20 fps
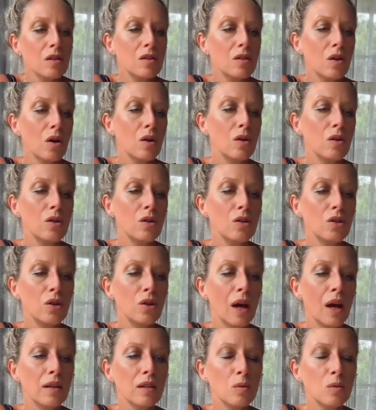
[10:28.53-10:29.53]
So,
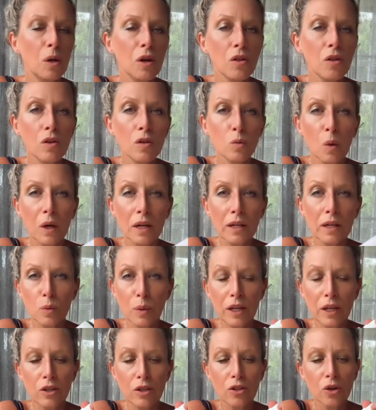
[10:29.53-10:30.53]
and it's one of those
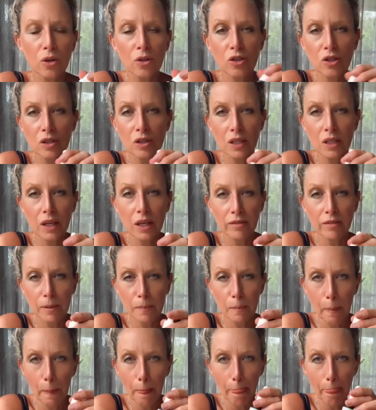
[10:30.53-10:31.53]
ones where you don't just give
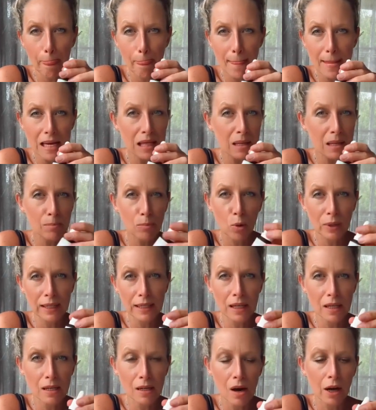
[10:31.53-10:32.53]
it in the
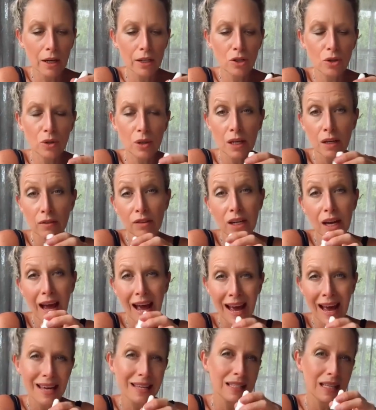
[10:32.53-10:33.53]
morning and night. You can give
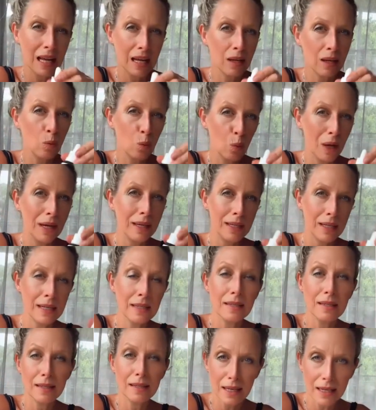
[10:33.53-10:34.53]
it as and when
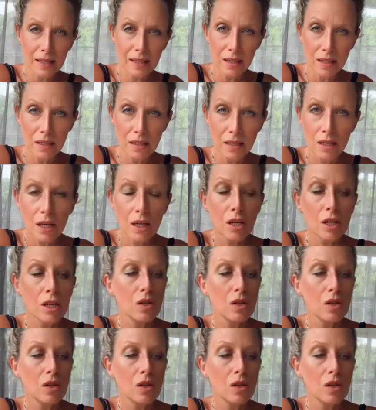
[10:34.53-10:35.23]
it's needed.